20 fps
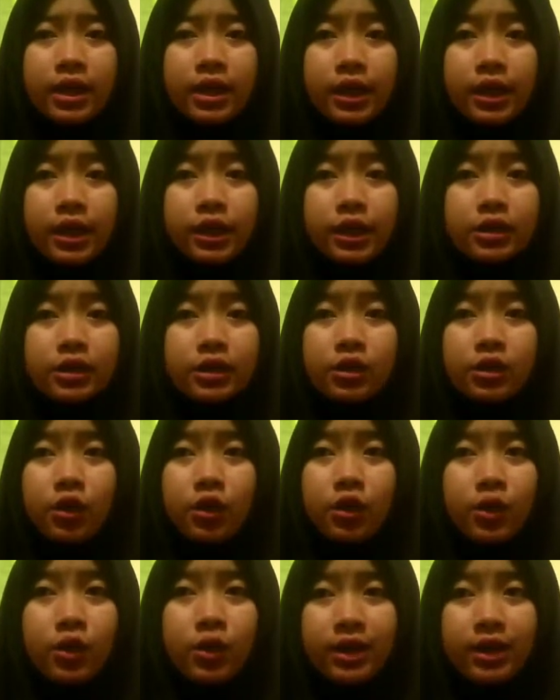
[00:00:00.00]

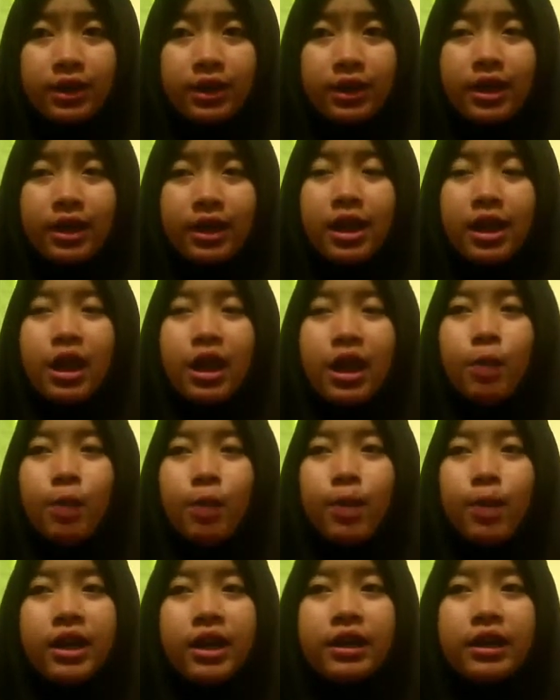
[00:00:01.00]
ignored
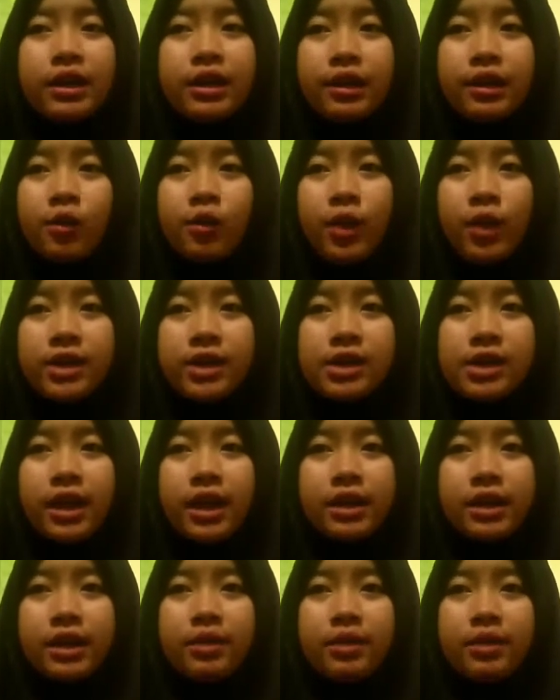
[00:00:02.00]
my request
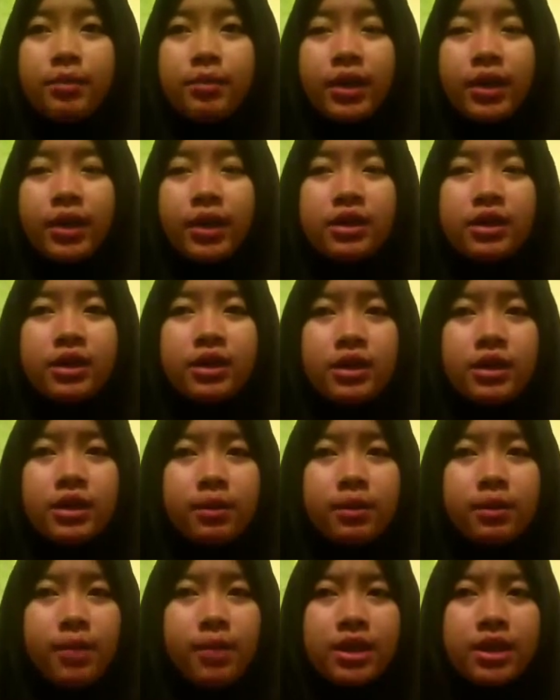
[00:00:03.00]
and pedaled
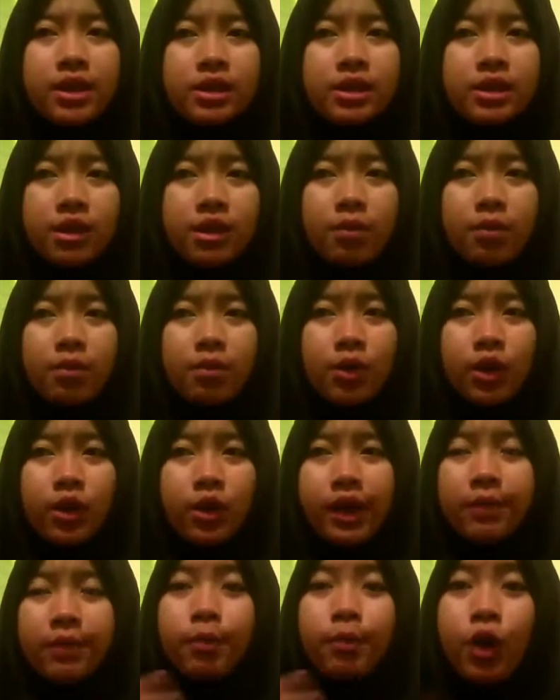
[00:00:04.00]
the bicycle more
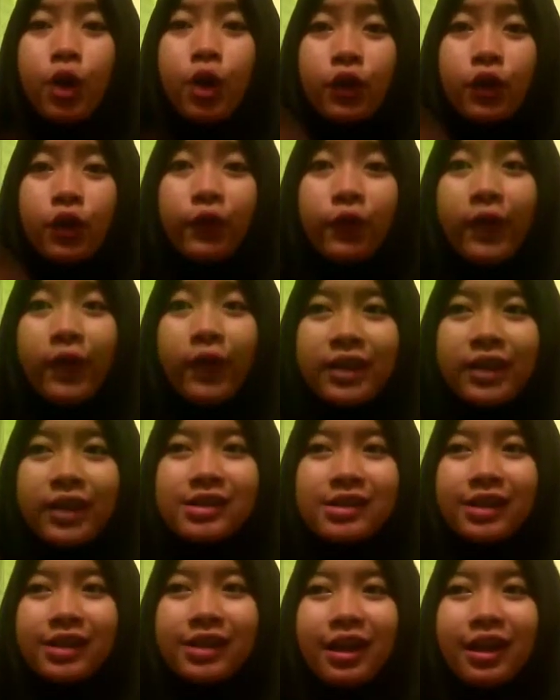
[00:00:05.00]
and more
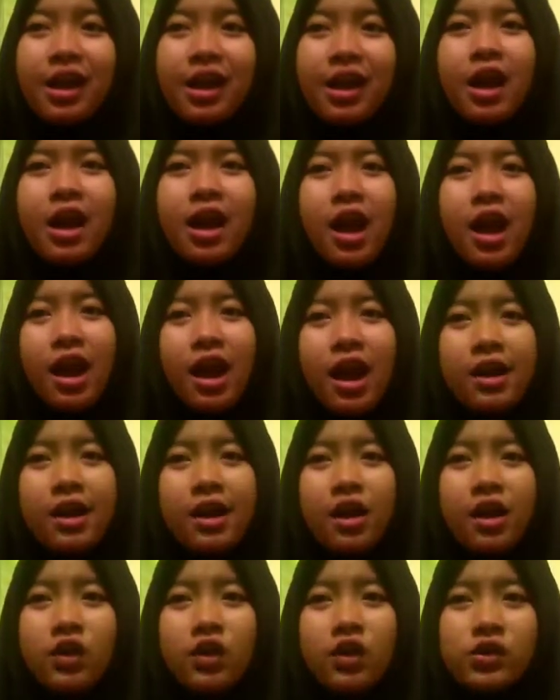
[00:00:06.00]
faster. I
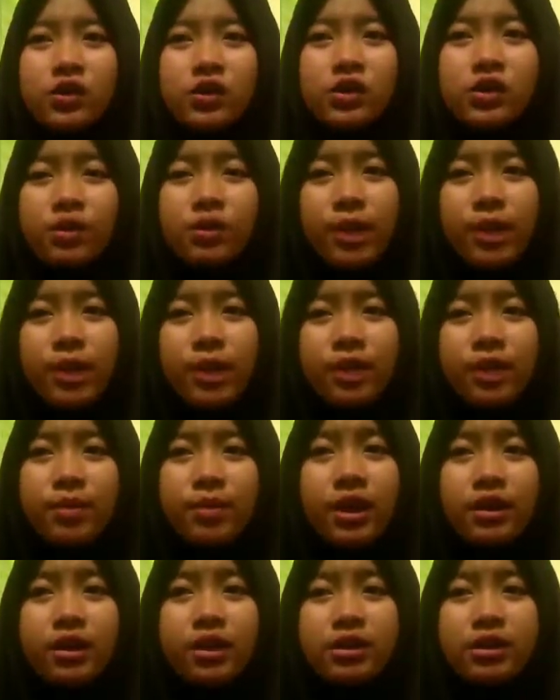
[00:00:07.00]
lost my
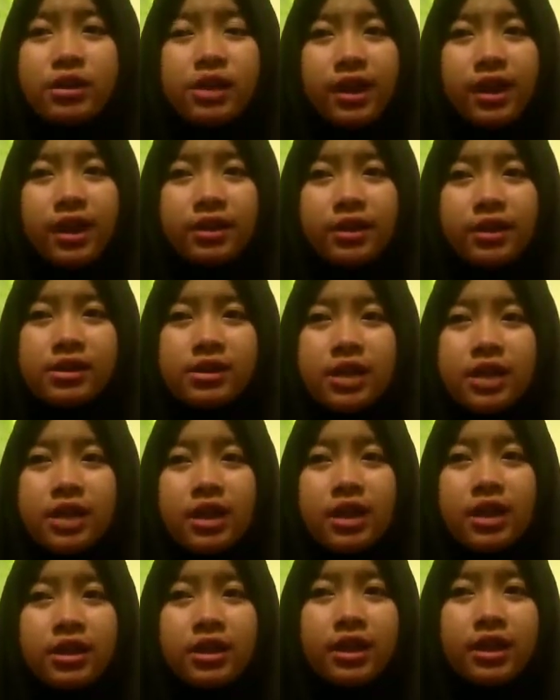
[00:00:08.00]
balance and
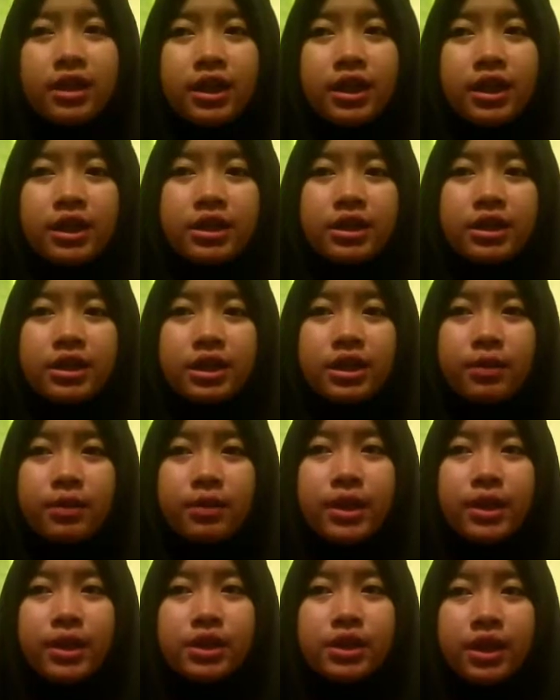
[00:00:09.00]
suddenly the
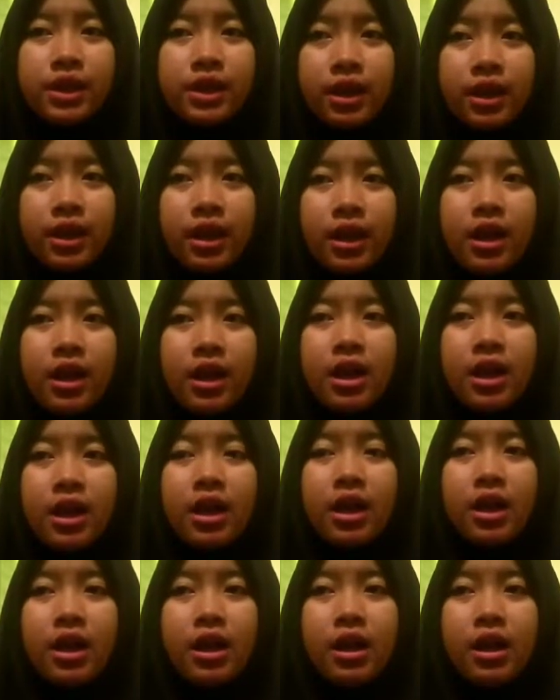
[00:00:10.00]
bicycle
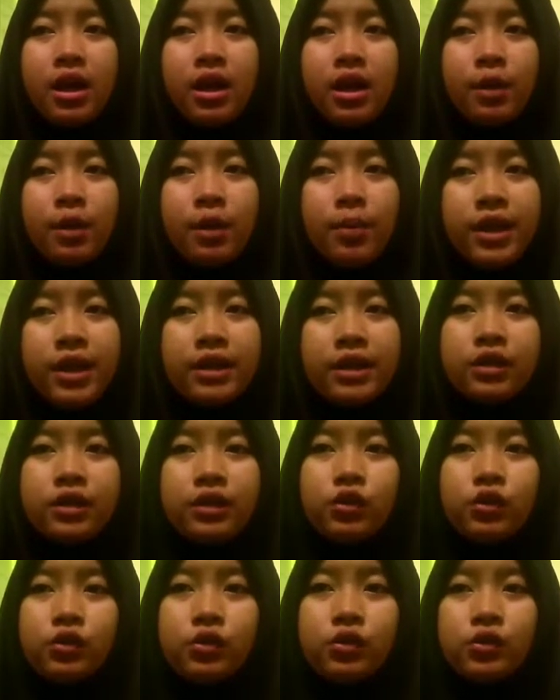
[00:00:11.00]

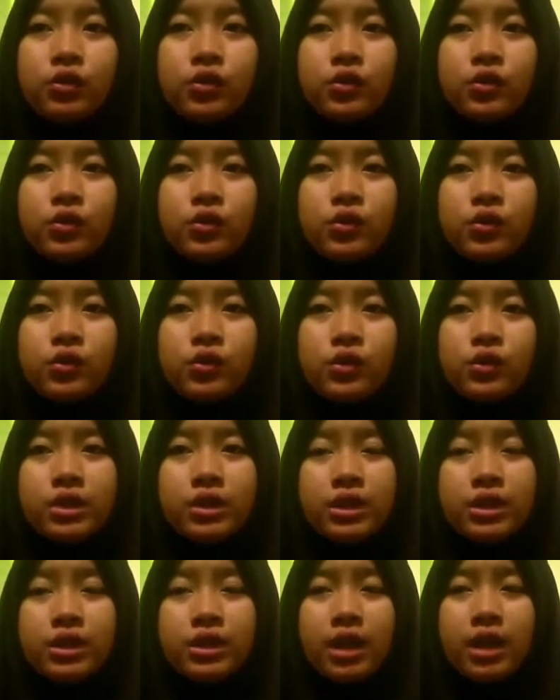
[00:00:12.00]
began to
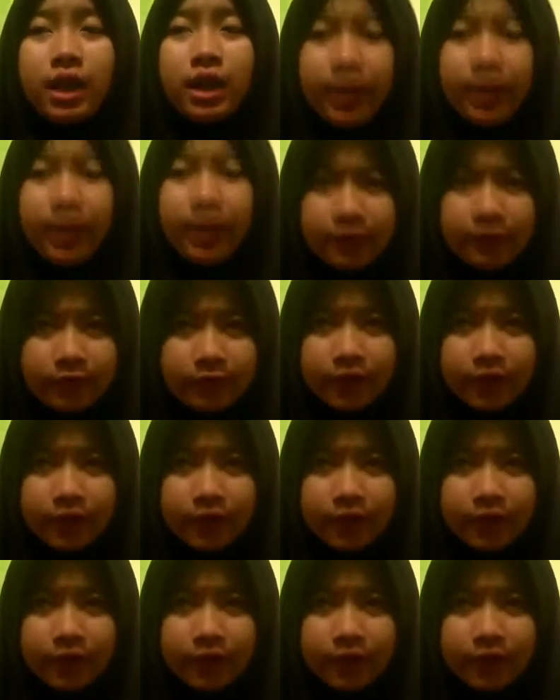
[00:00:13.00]
the left,